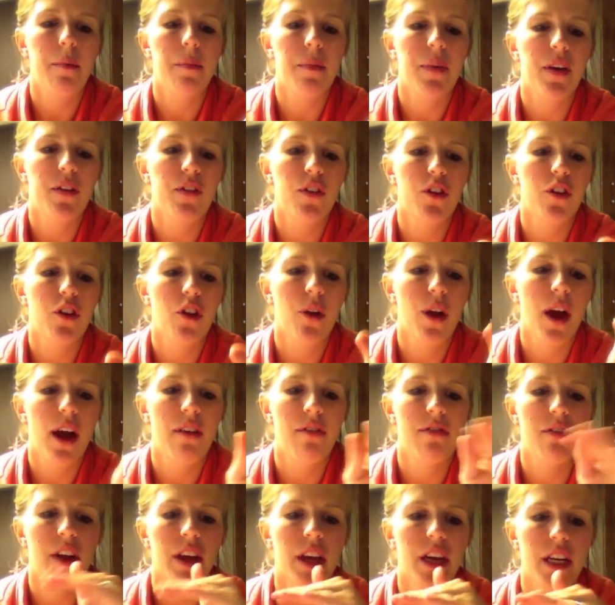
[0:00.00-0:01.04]
If you don't
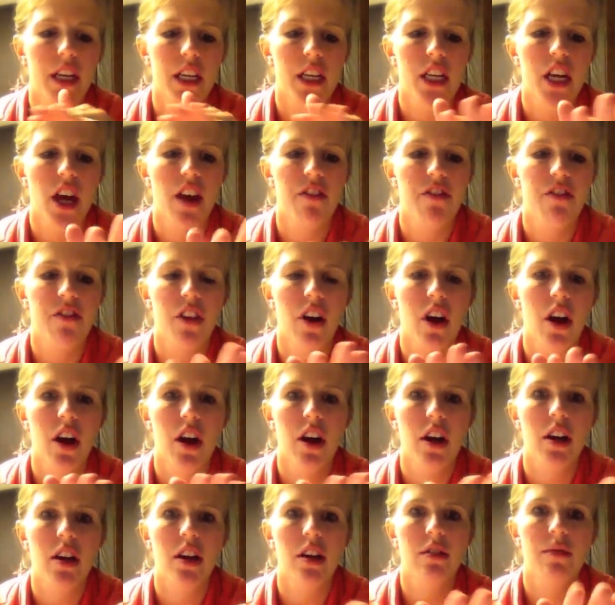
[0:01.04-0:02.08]
have like a
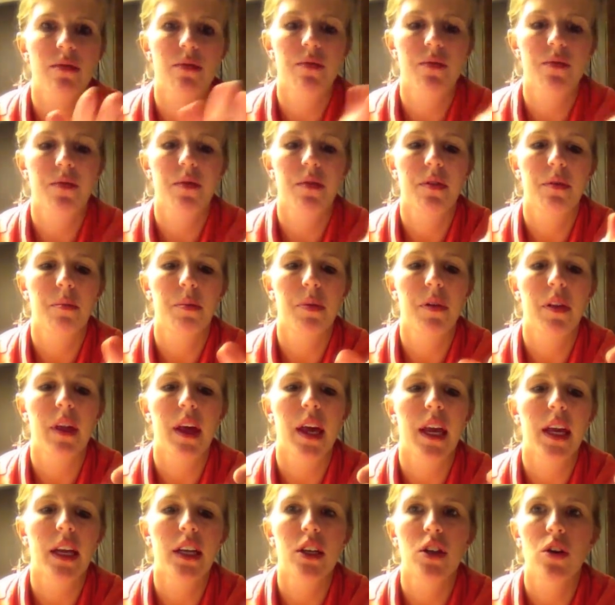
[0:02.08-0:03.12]
Teflon
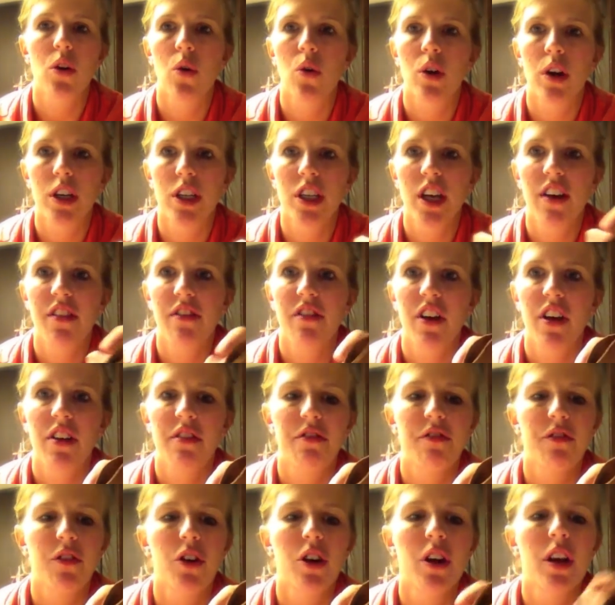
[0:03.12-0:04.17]
plate or a Teflon
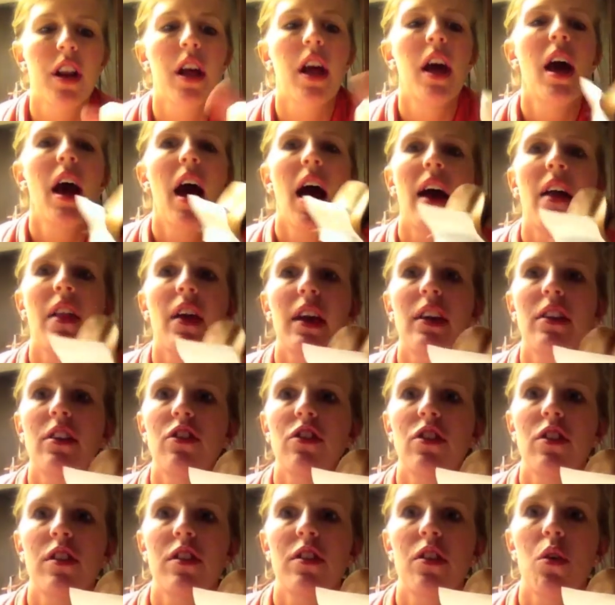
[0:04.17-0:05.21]
foot, I like to
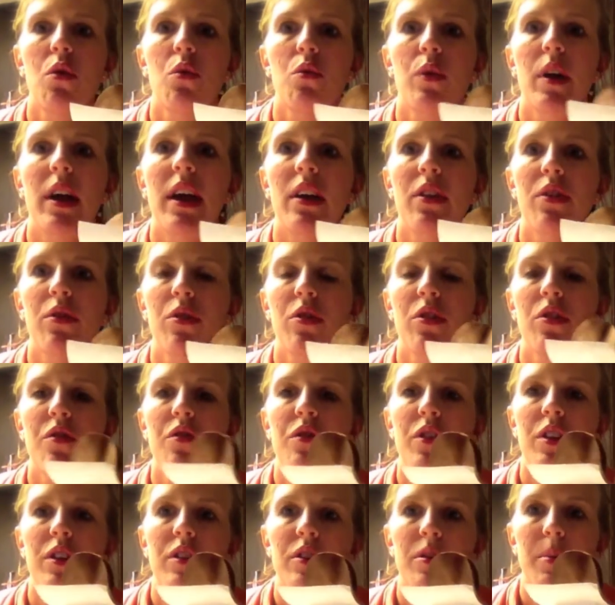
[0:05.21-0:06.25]
just sew right through the
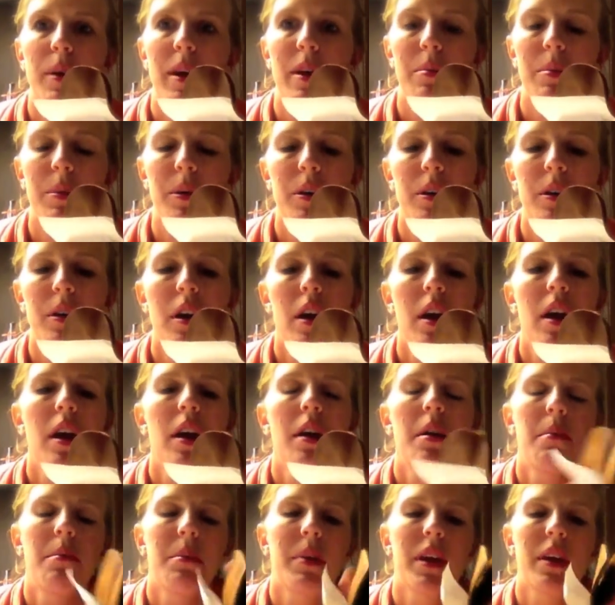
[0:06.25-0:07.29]
freezer paper
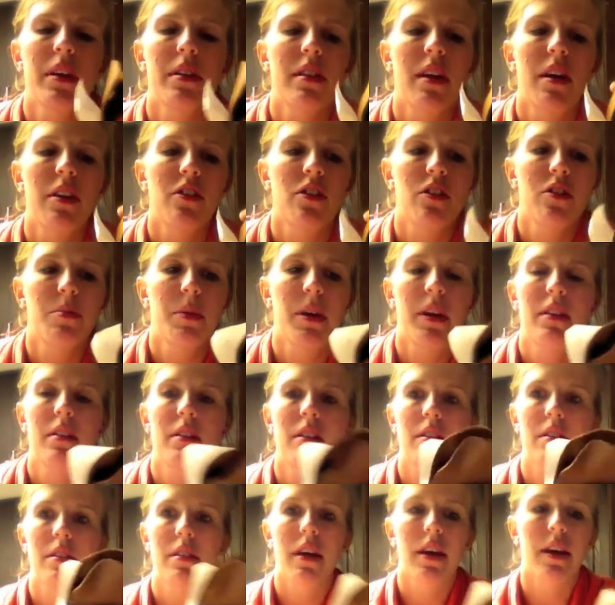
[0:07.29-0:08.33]
because that just makes
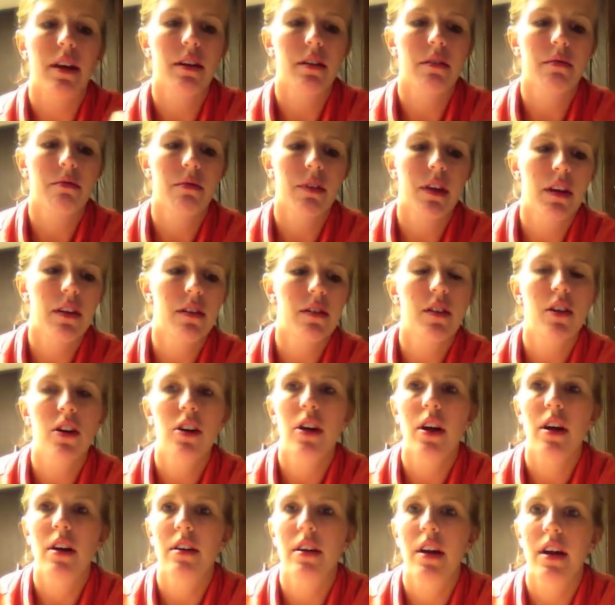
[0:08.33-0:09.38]
it slide easier
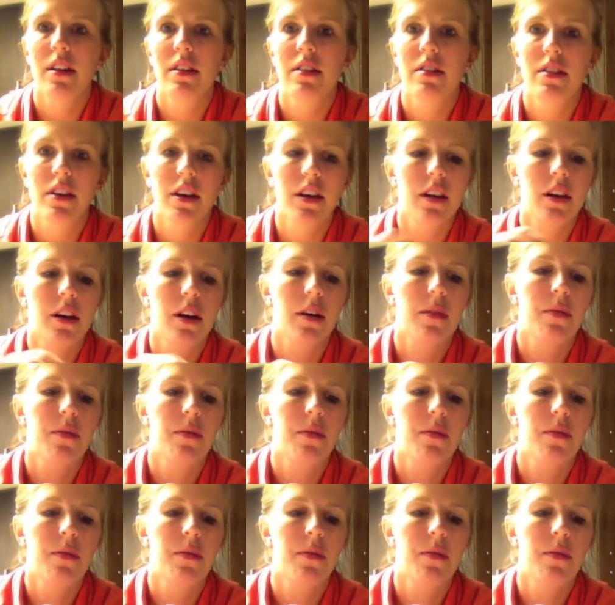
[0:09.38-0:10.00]
and not stick.